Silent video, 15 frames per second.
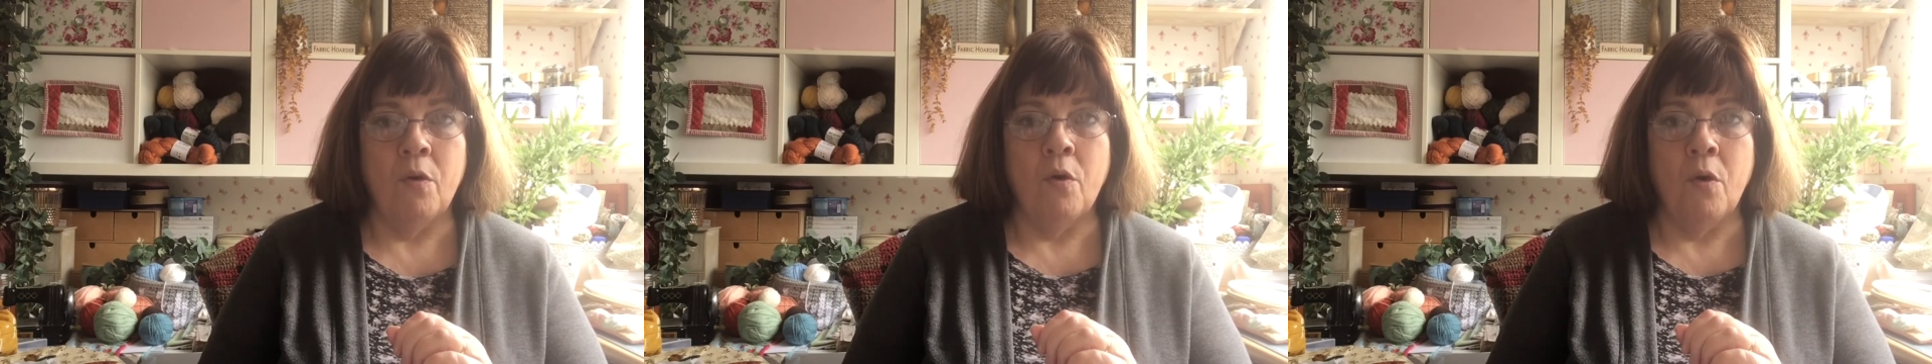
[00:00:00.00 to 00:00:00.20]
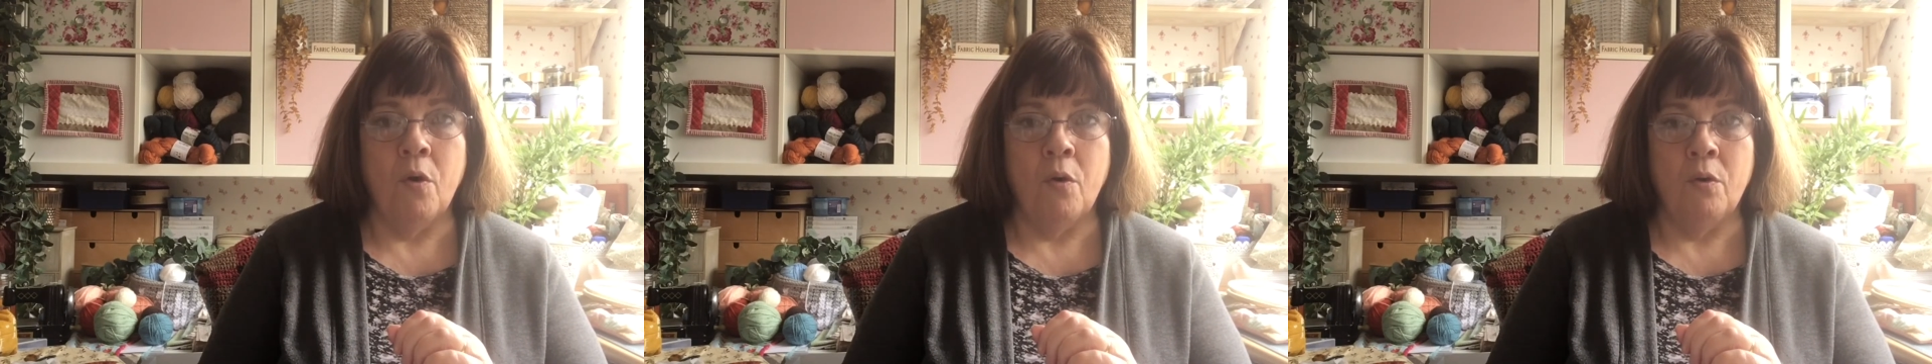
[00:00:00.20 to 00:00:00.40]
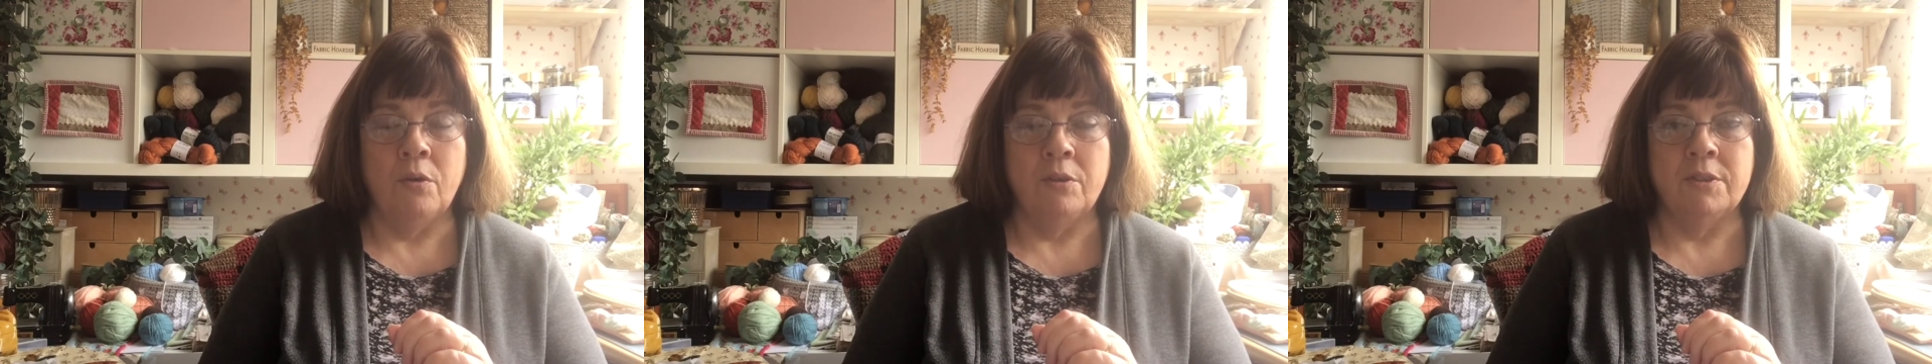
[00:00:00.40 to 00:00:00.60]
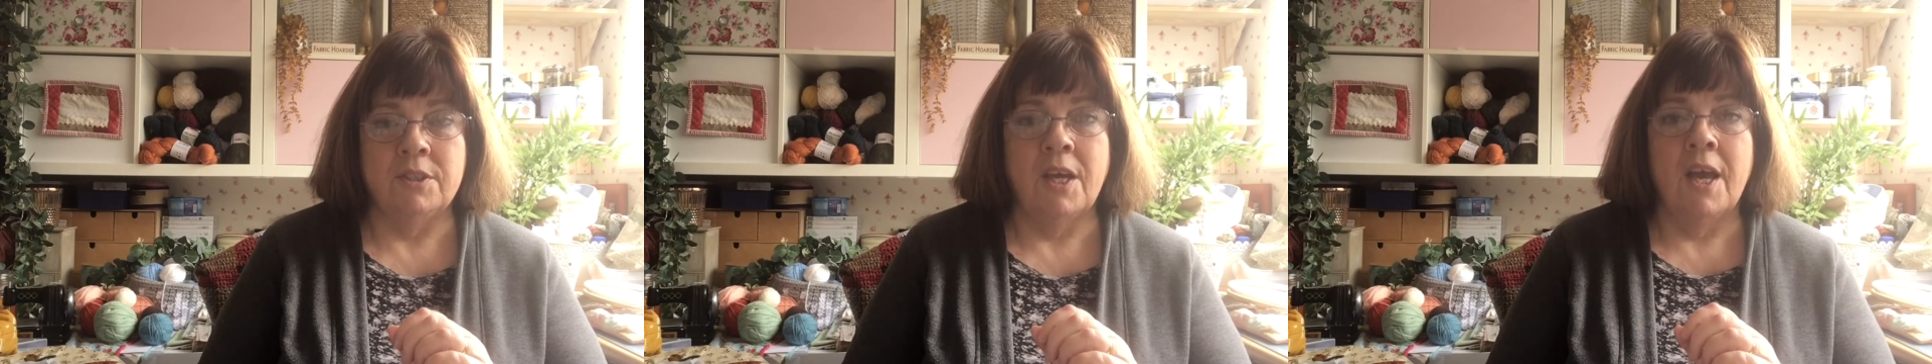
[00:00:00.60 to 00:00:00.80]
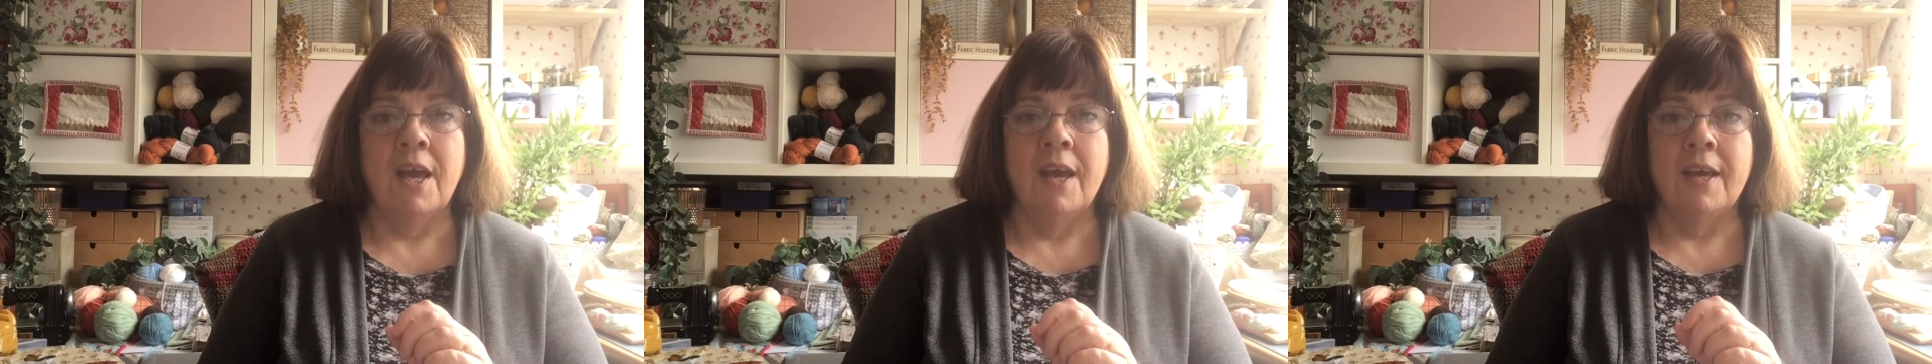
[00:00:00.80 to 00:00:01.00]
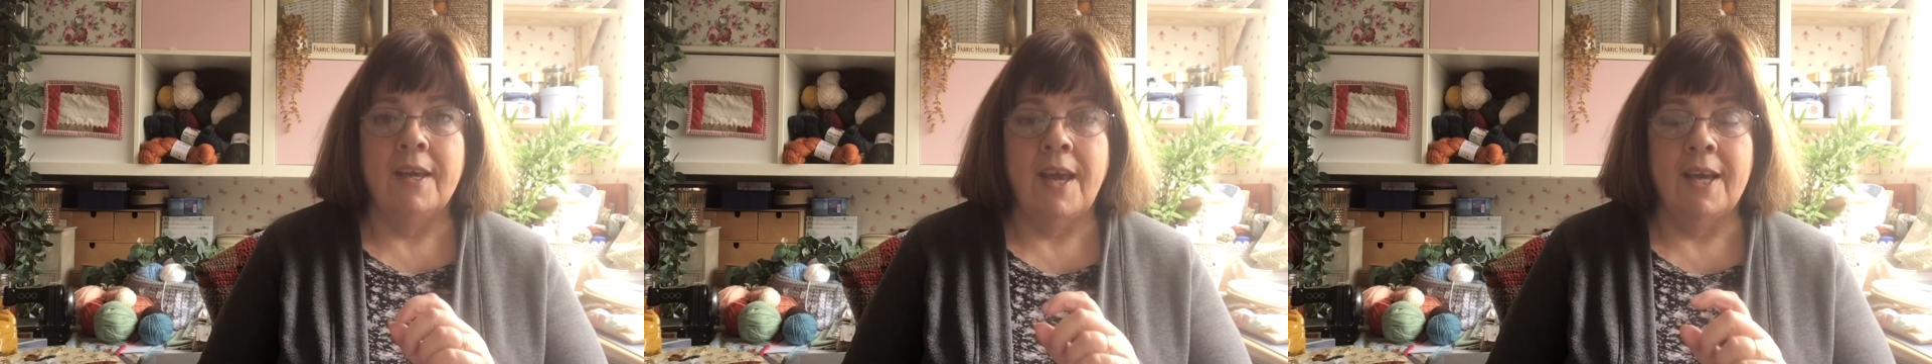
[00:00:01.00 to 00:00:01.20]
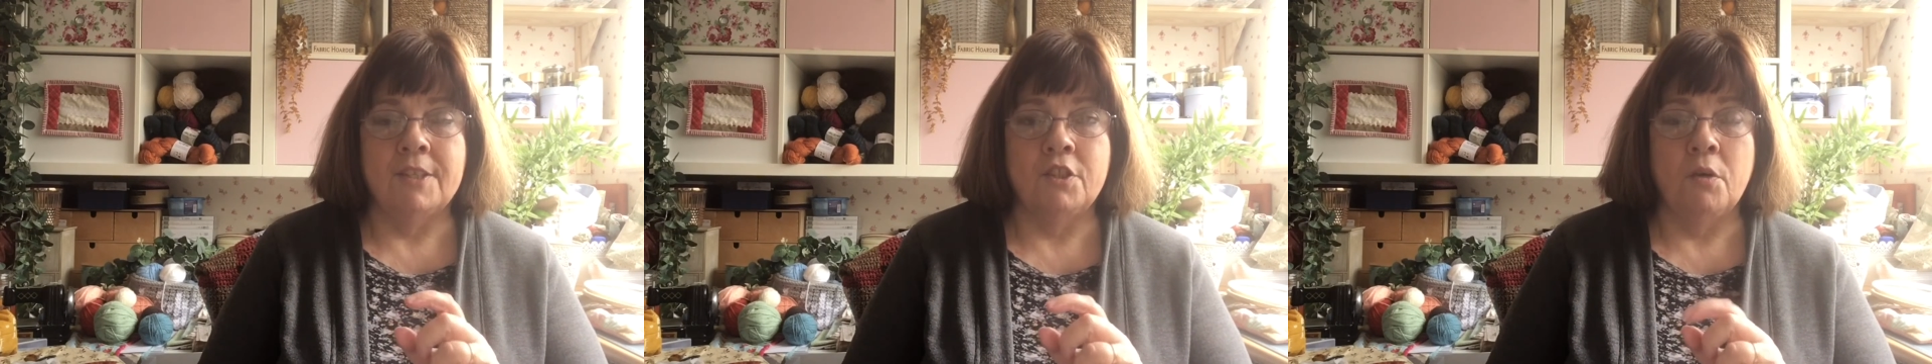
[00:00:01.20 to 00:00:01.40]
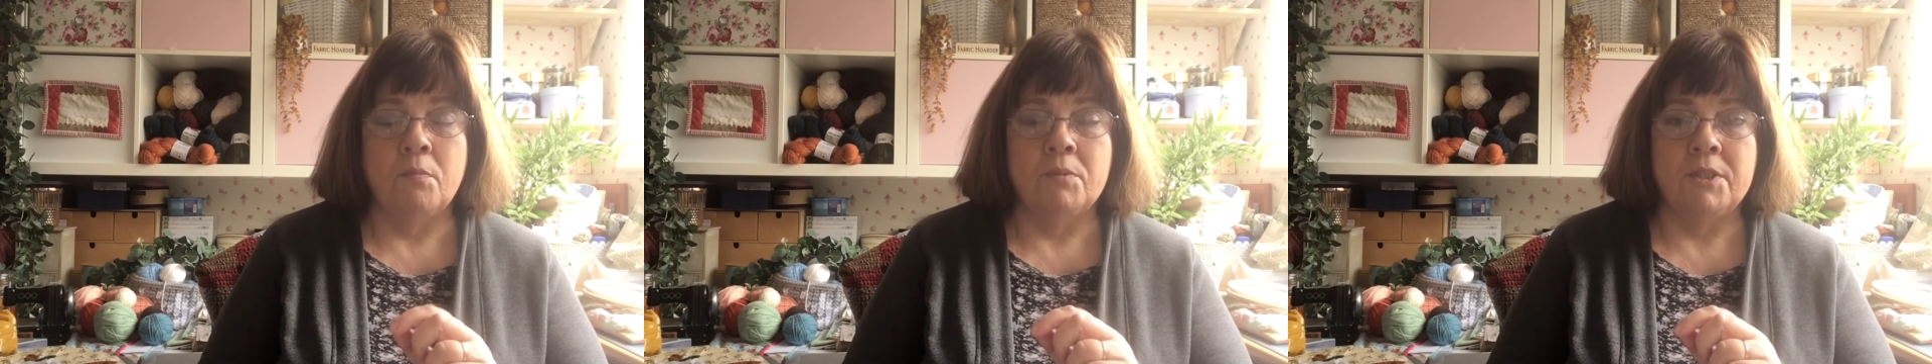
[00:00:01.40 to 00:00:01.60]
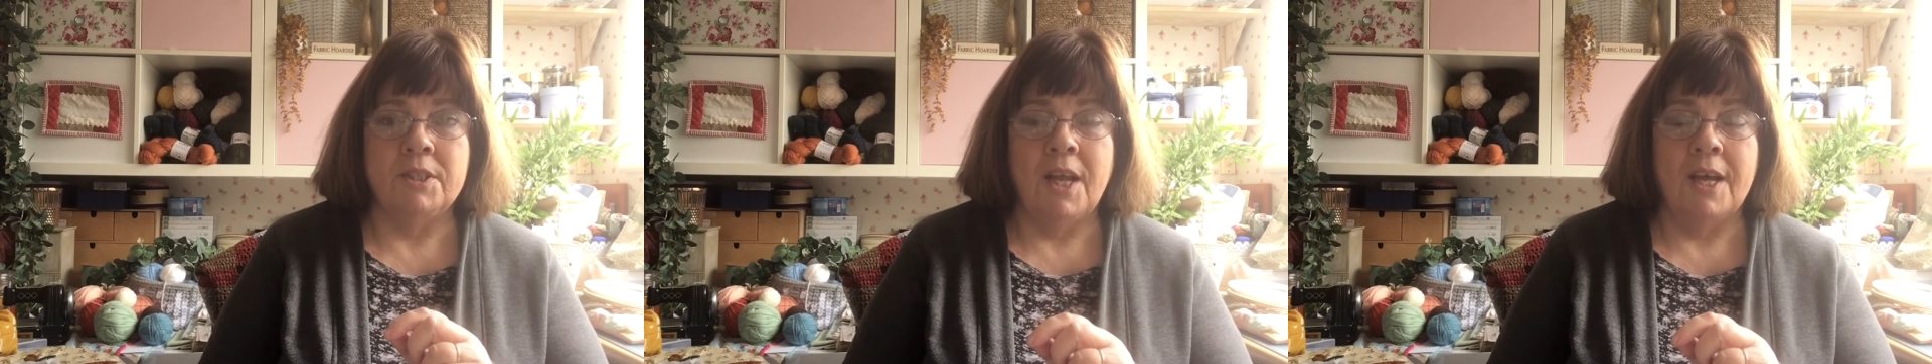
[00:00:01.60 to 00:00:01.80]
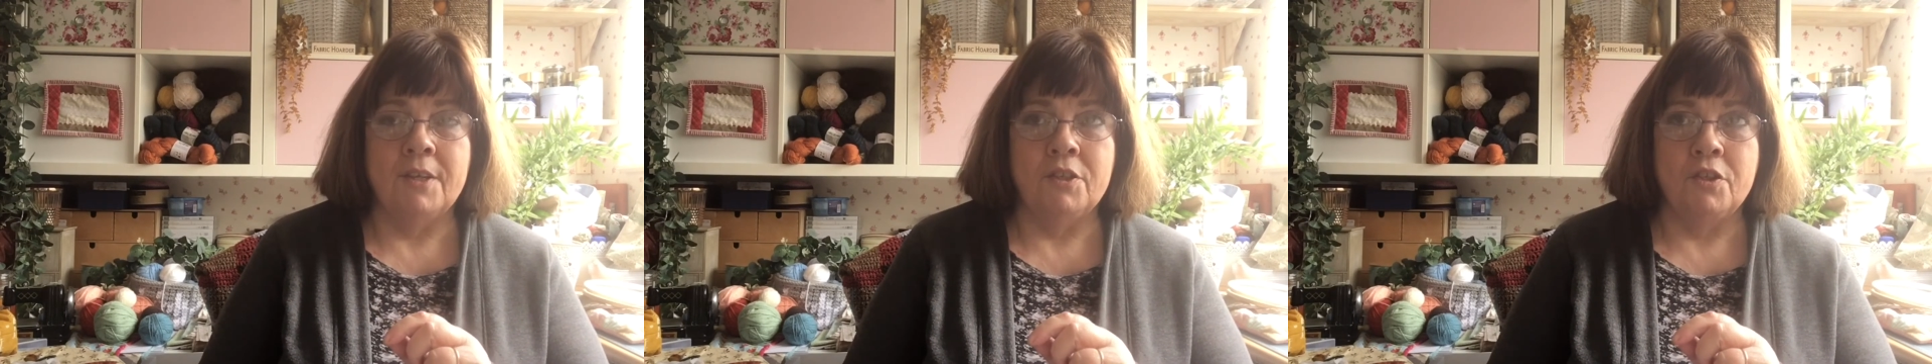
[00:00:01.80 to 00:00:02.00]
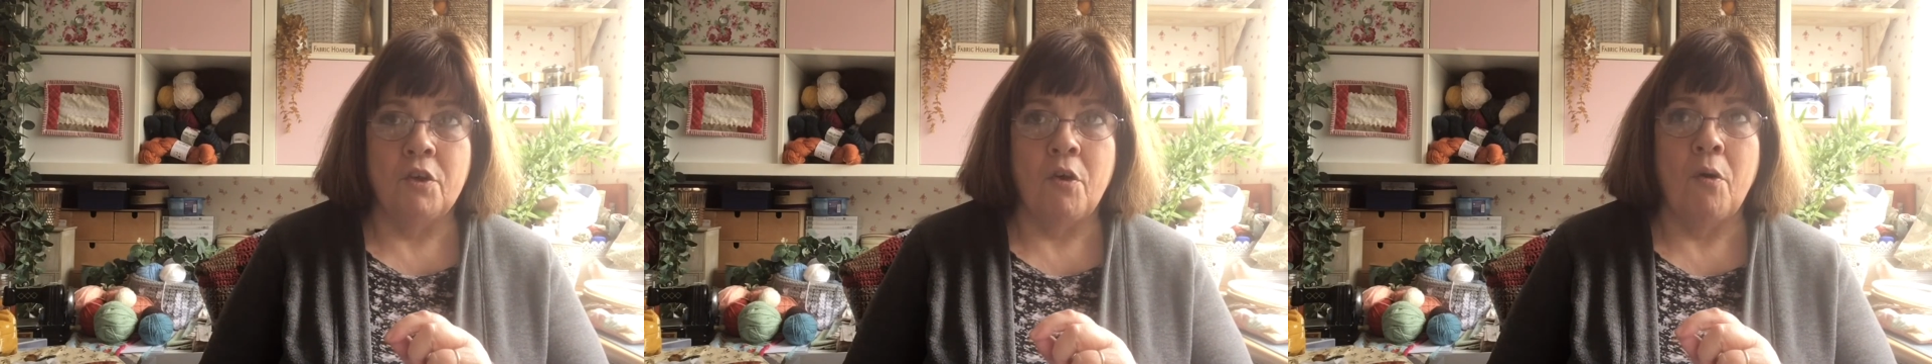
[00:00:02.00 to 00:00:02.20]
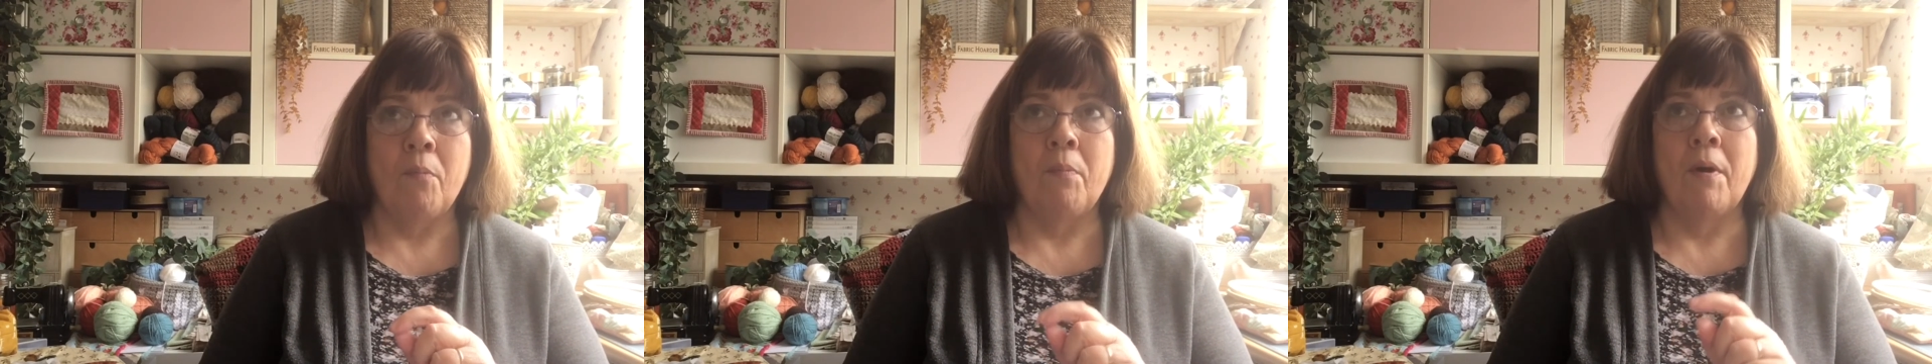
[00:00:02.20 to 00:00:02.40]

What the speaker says: called Get Up Stand Up,